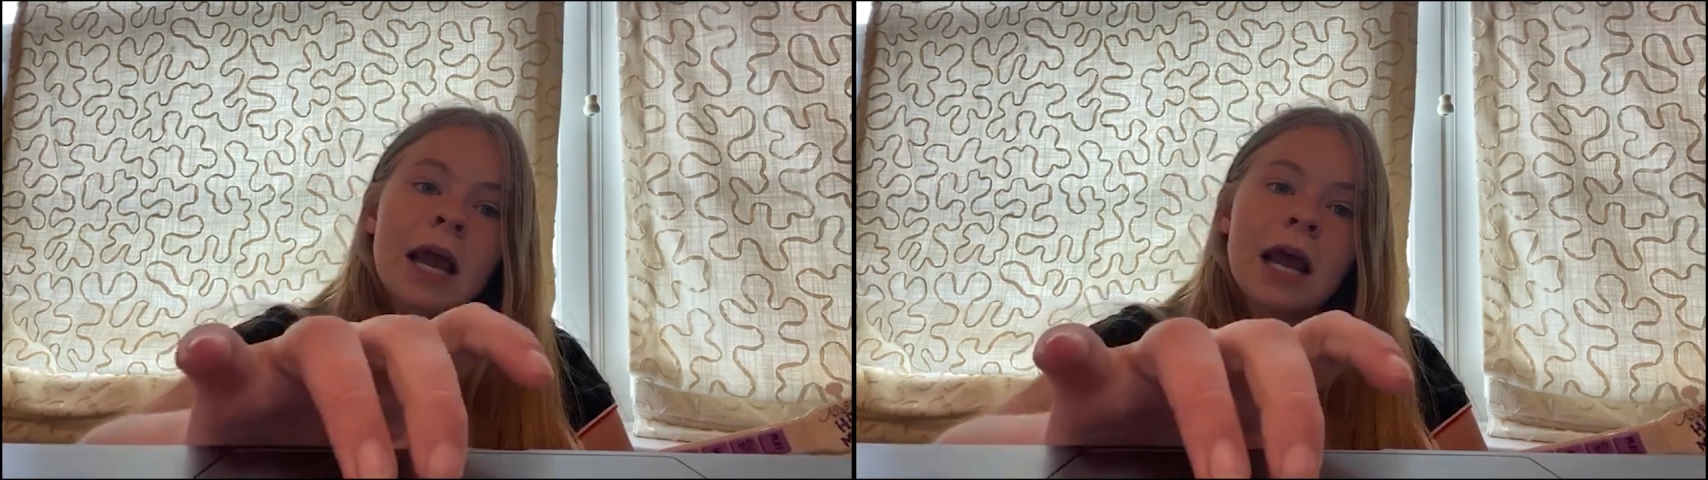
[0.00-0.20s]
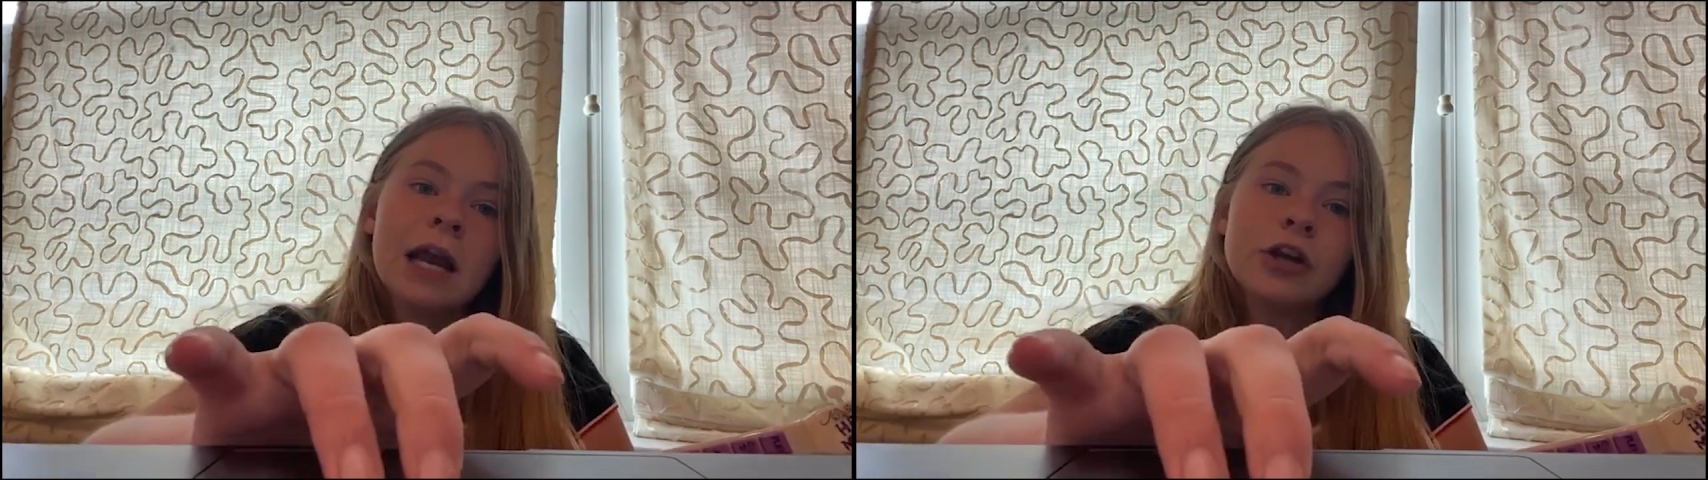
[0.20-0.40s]

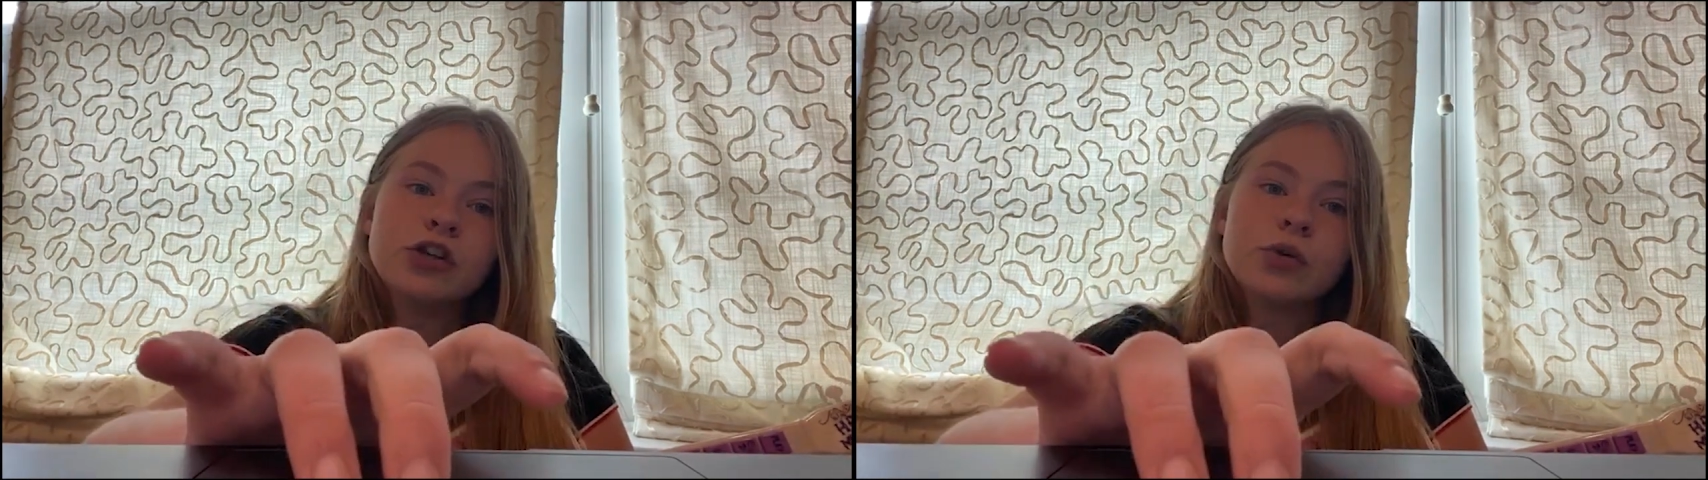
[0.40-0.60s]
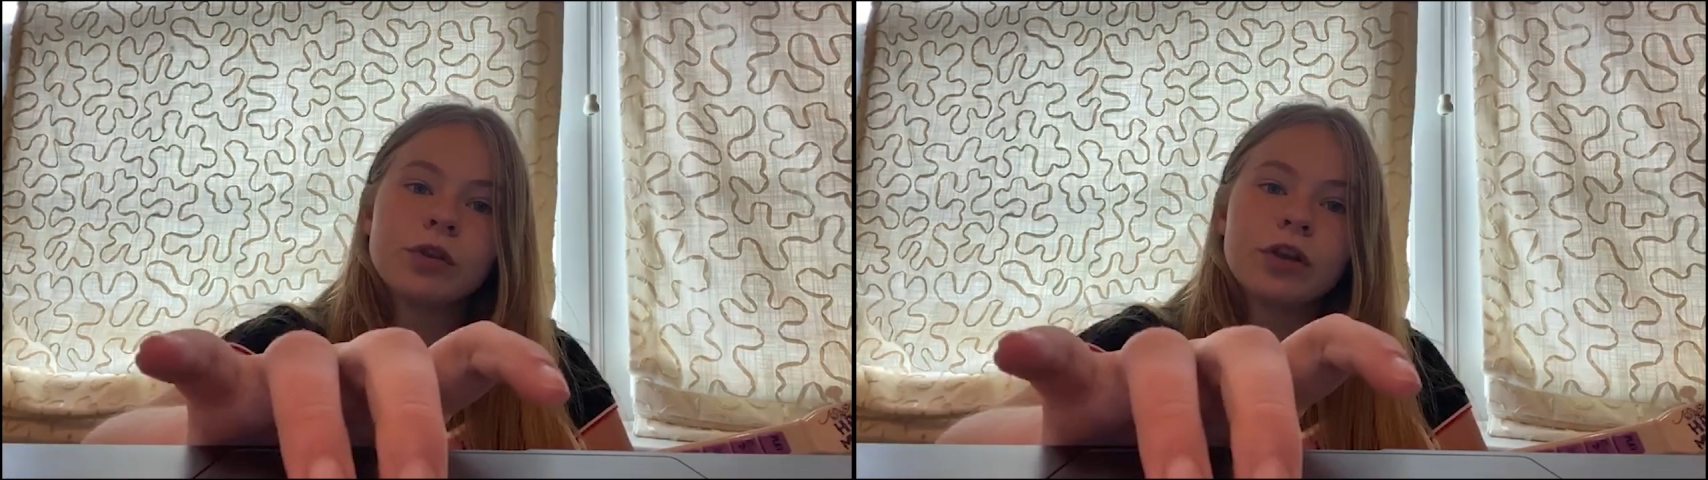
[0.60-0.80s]
And on
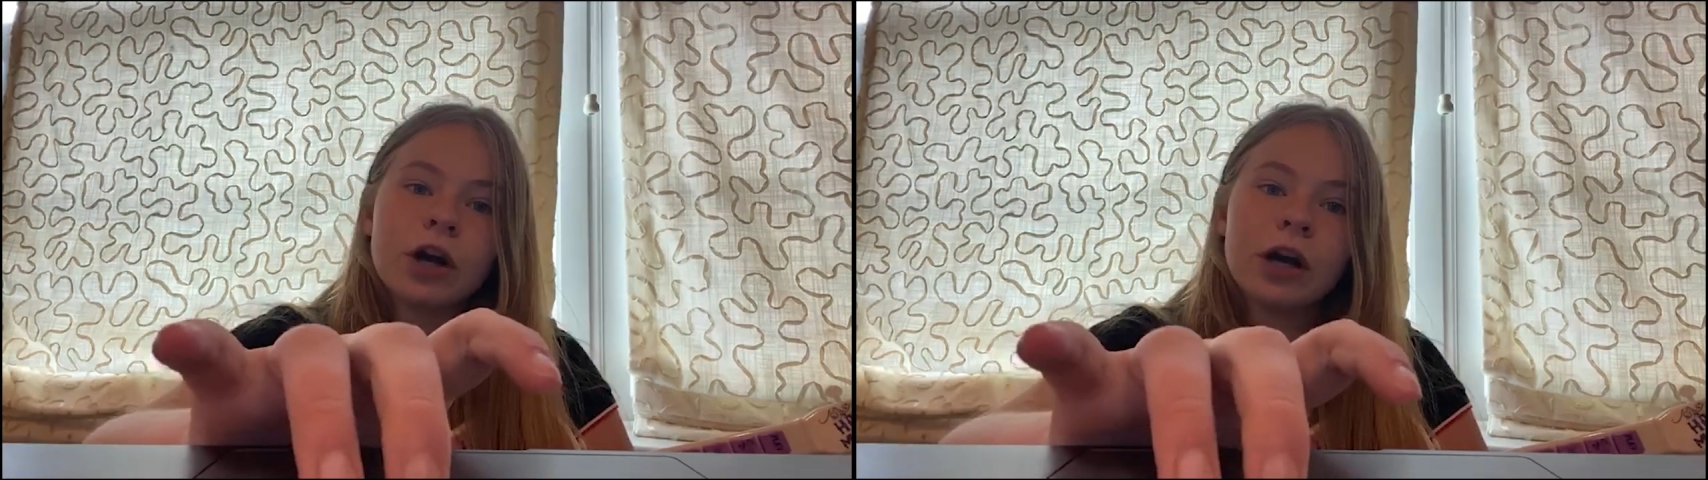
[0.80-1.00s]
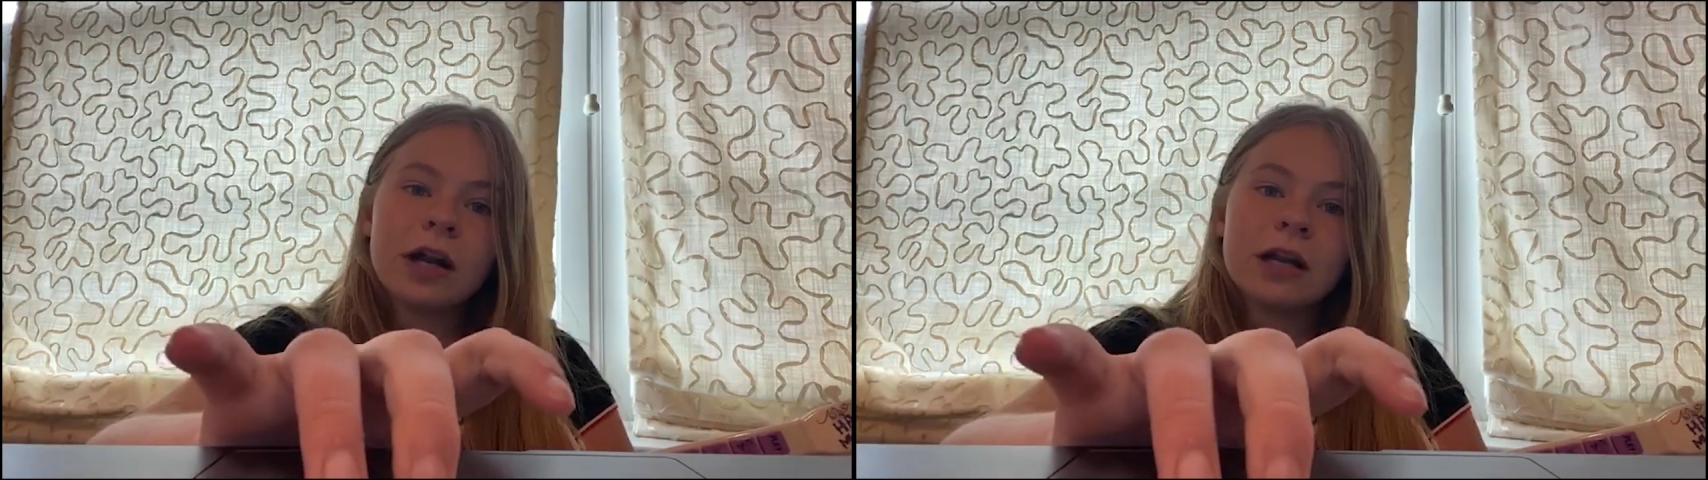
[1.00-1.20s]
June
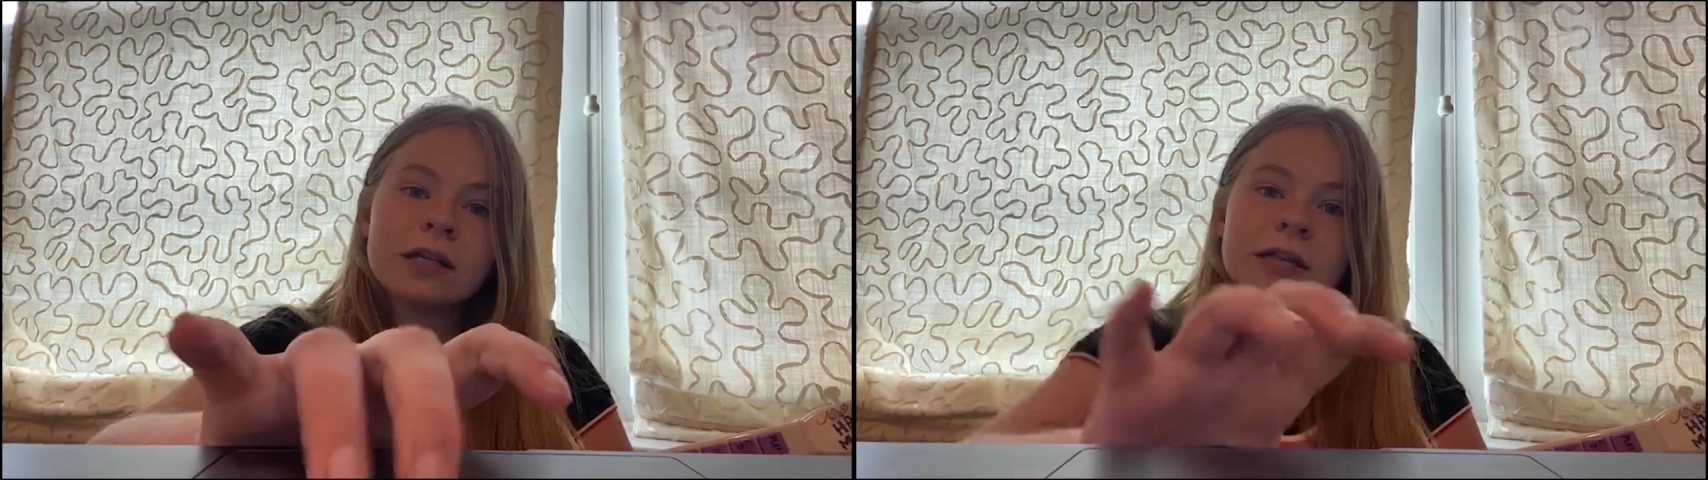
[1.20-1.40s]
3rd, it is